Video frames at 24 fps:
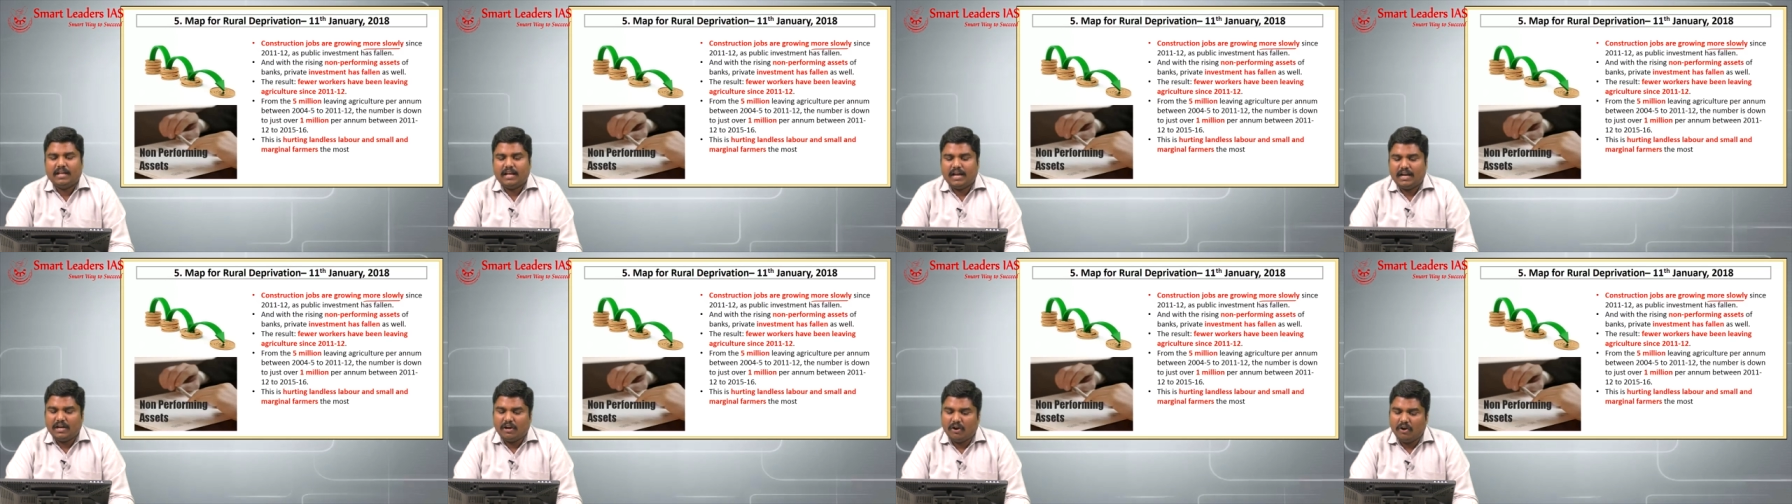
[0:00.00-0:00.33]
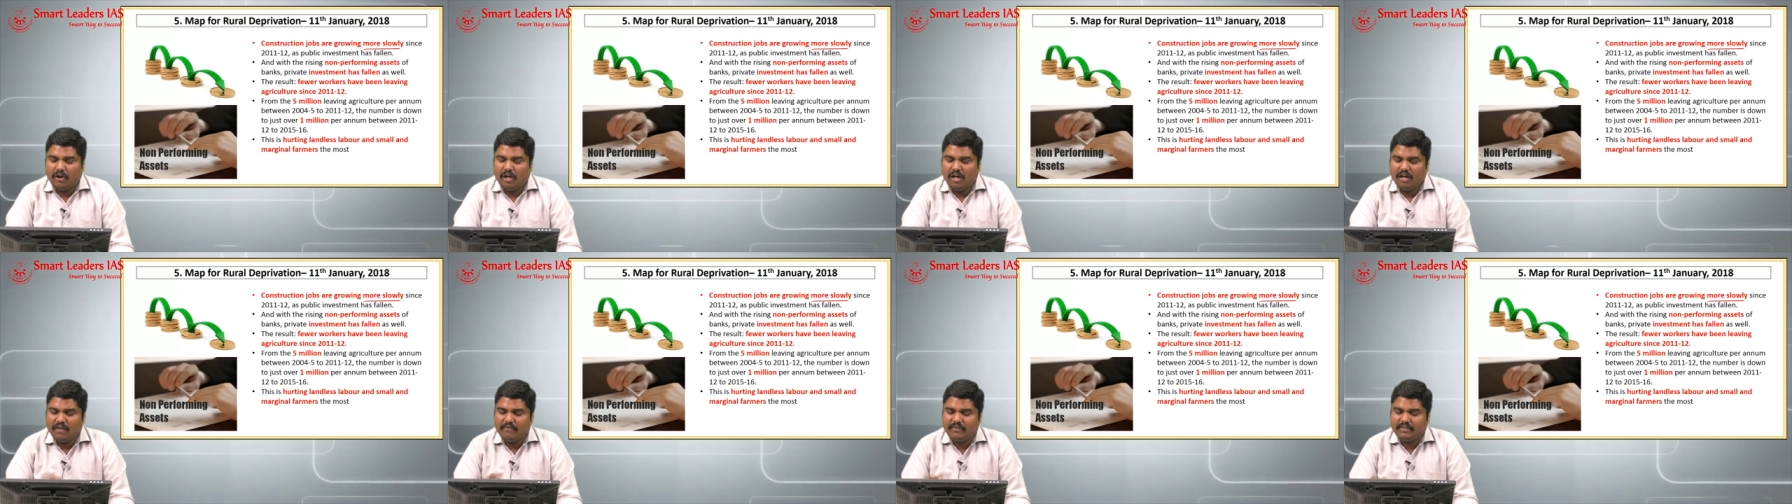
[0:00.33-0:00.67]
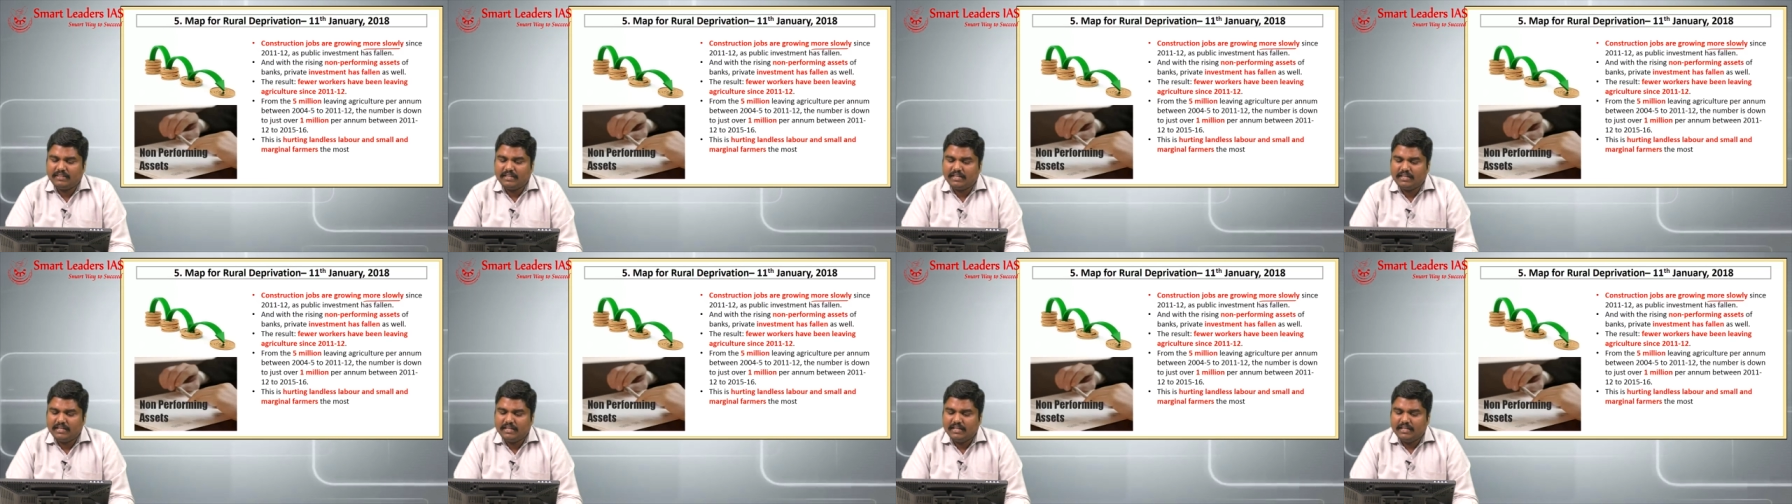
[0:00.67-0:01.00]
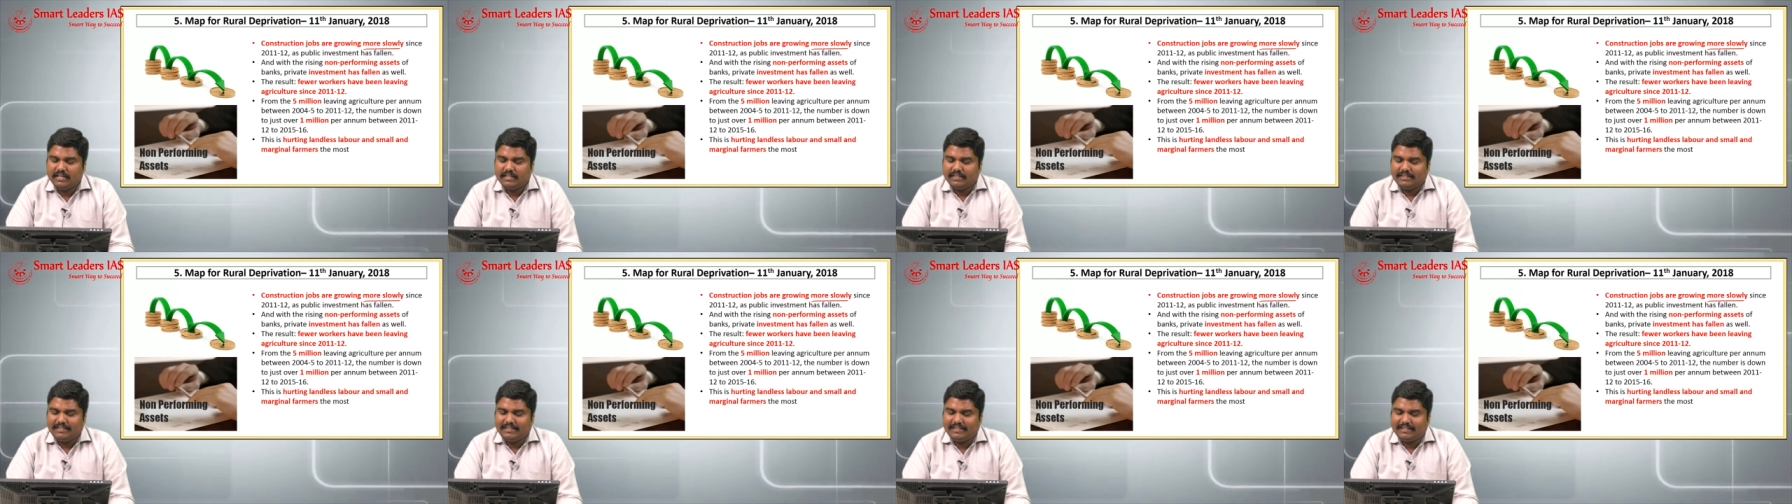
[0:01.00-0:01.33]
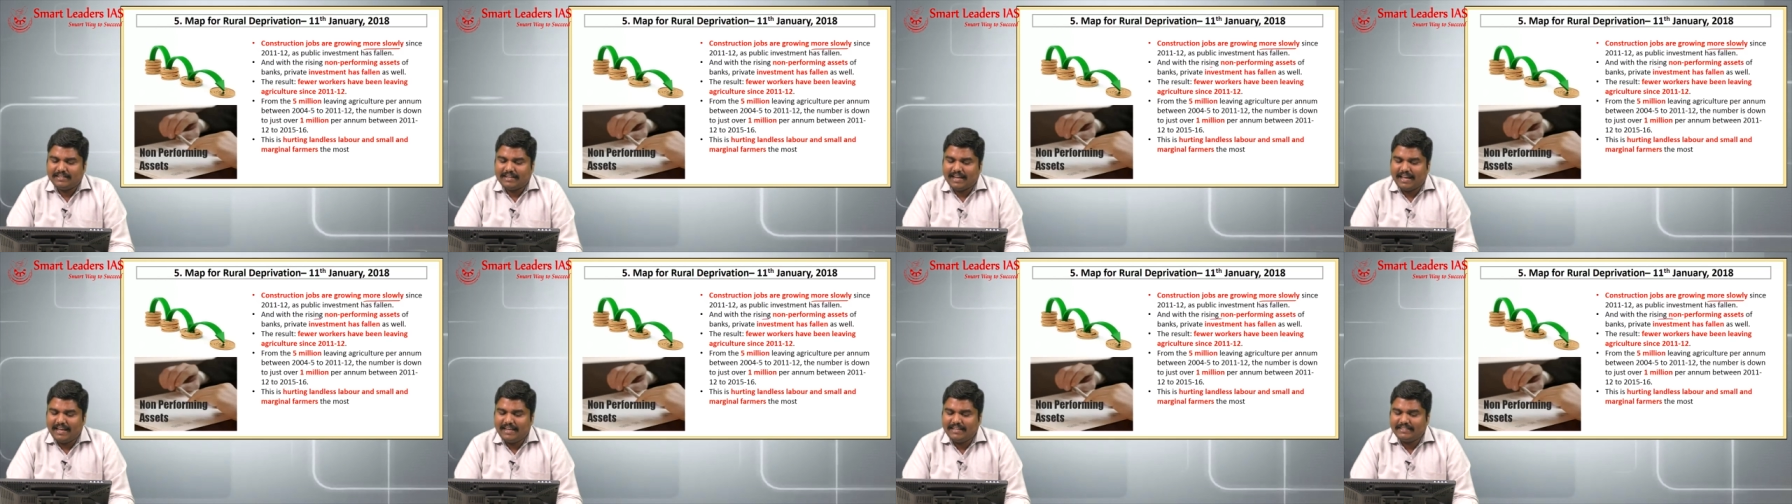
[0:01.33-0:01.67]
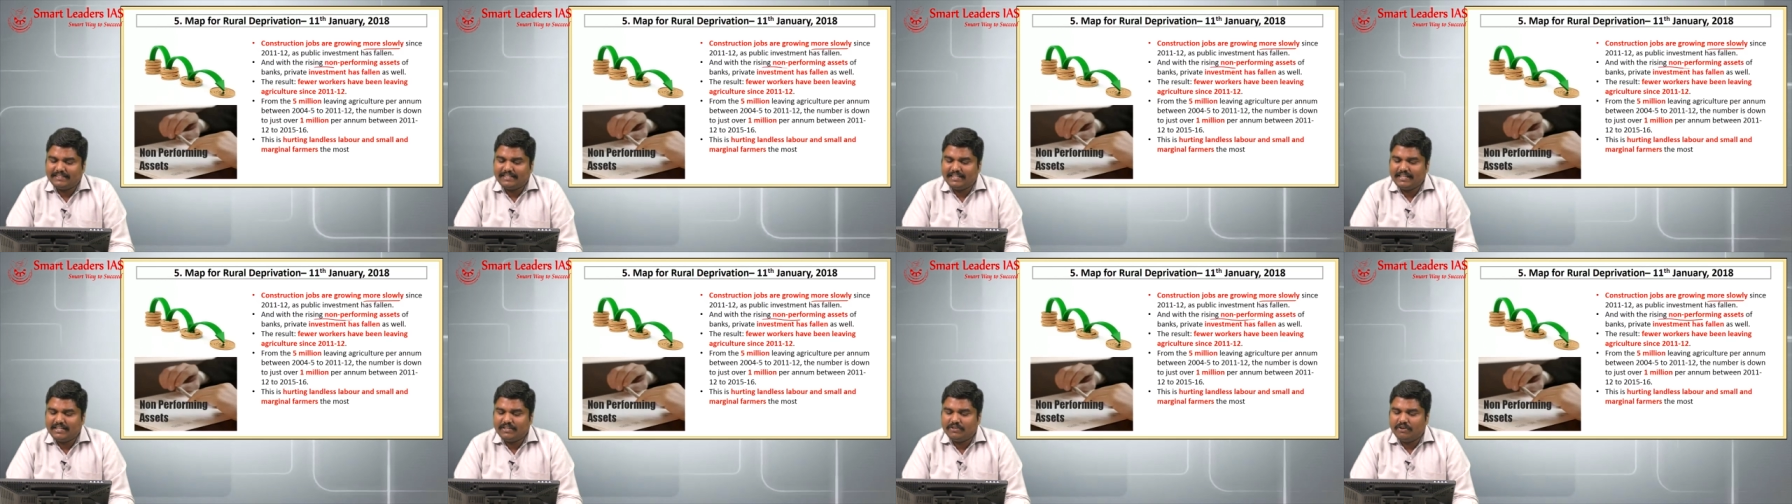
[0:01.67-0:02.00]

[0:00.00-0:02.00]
and along with that the rising